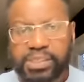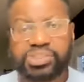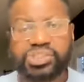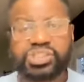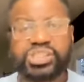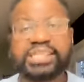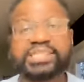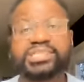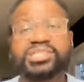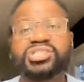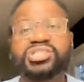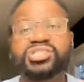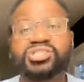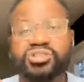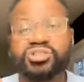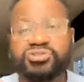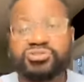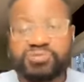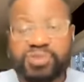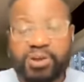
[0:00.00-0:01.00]
Jesus
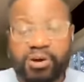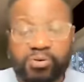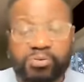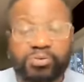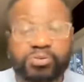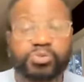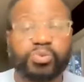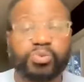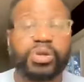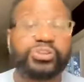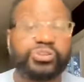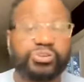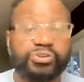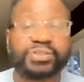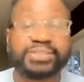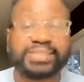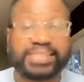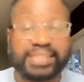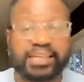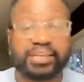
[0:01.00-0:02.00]
knows what
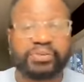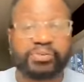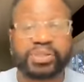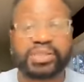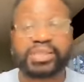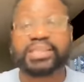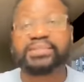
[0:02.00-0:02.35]
you're dealing with.